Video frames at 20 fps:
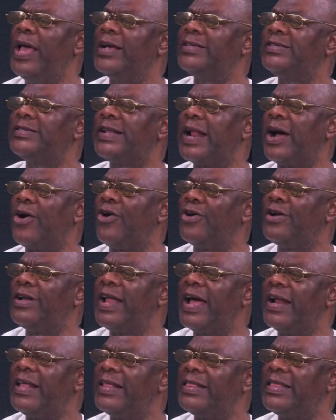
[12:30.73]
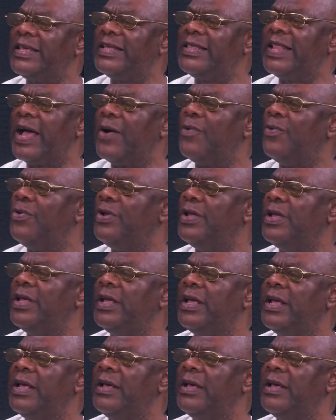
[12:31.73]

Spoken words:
Extraordinary things that will